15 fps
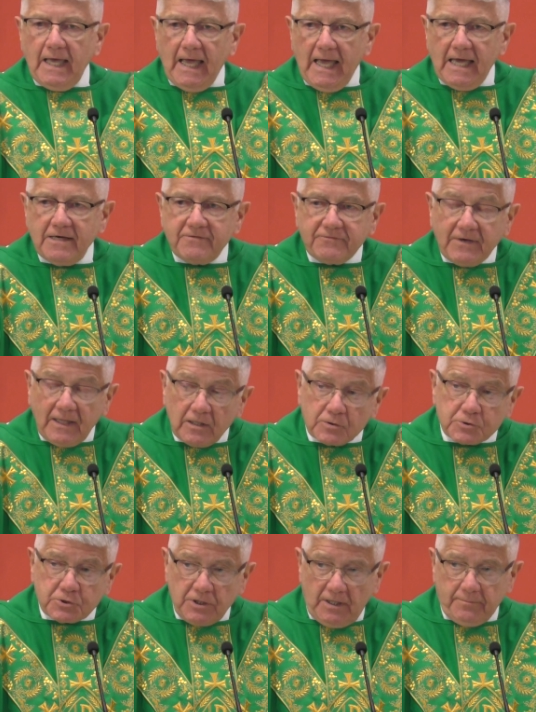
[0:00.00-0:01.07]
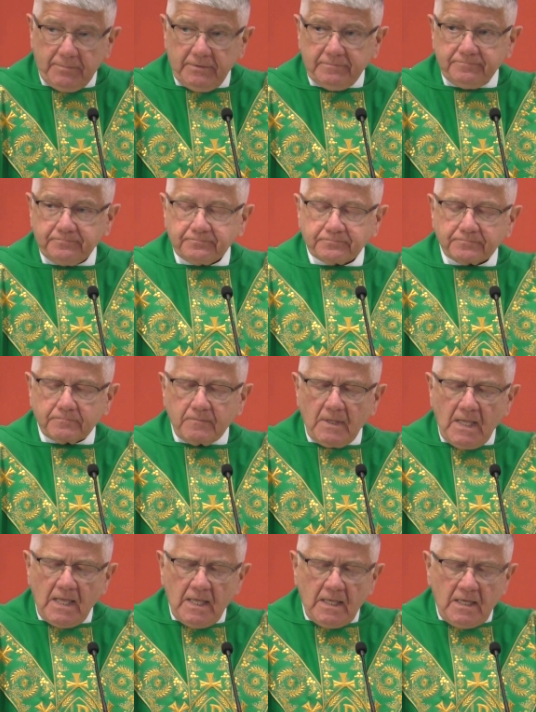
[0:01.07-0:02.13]
and fellowship.
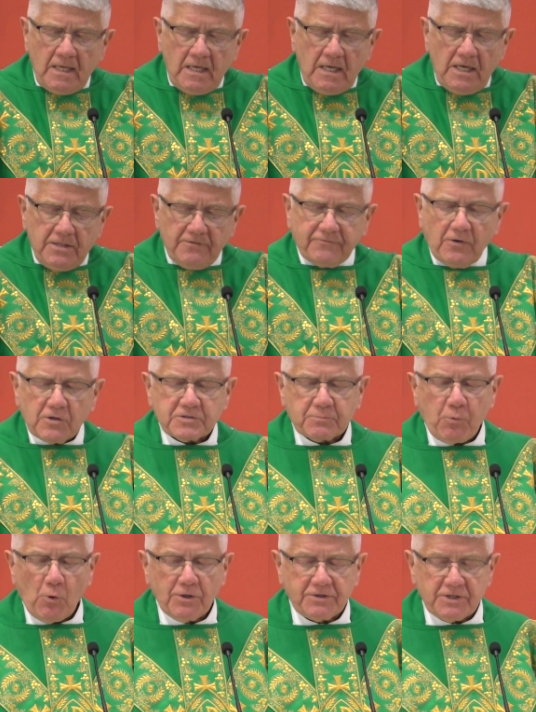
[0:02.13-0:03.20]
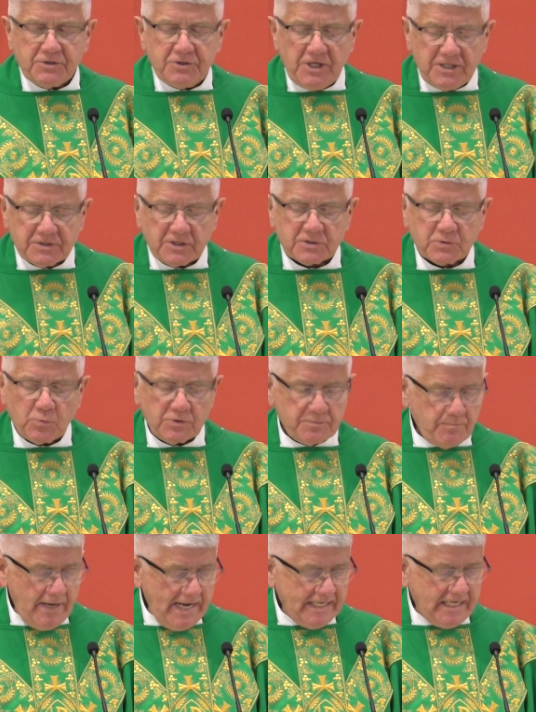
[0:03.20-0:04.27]
The first point that Jesus was
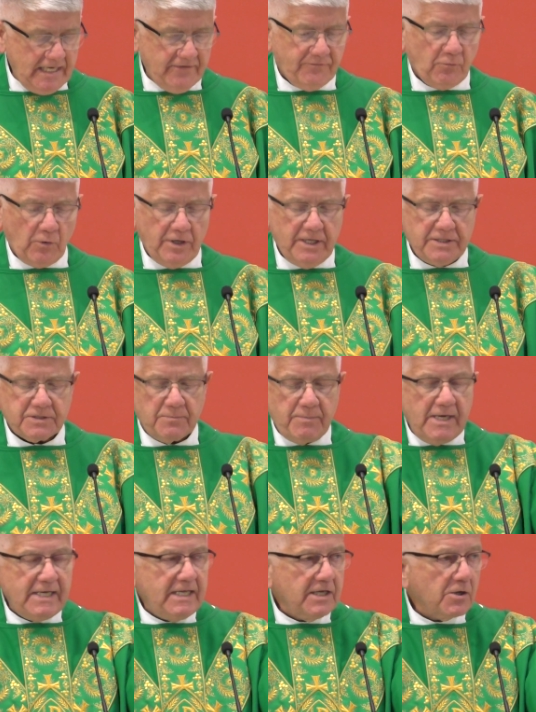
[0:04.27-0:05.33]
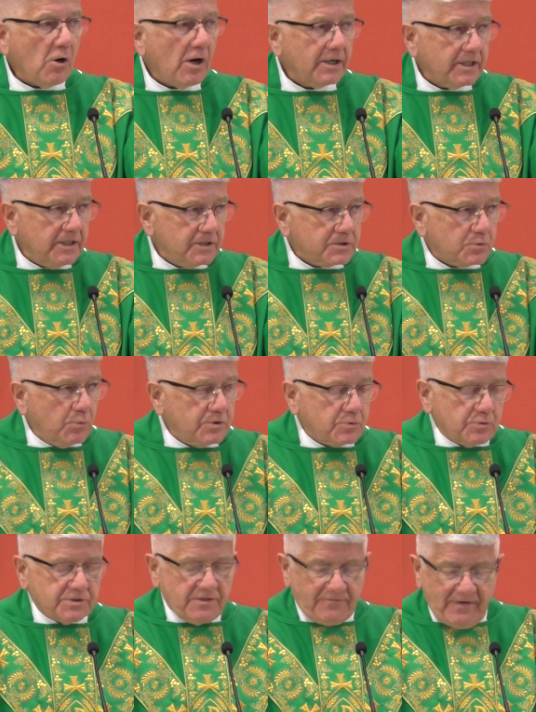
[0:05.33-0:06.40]
making for his immediate audience, which was the